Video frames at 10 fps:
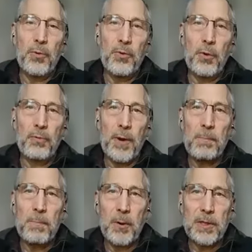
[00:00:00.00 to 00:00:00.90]
But
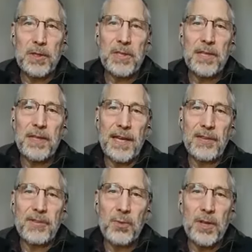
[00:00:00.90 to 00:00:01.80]
you've written books
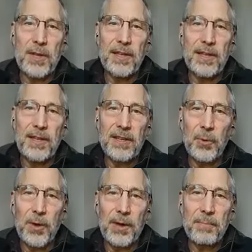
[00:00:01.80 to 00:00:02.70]
and that sort of thing
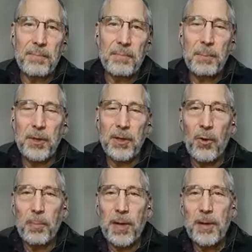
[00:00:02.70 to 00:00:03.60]
that you want
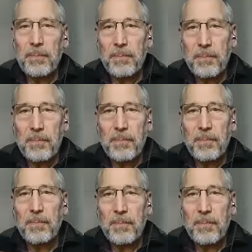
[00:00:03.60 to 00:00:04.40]
people to know about?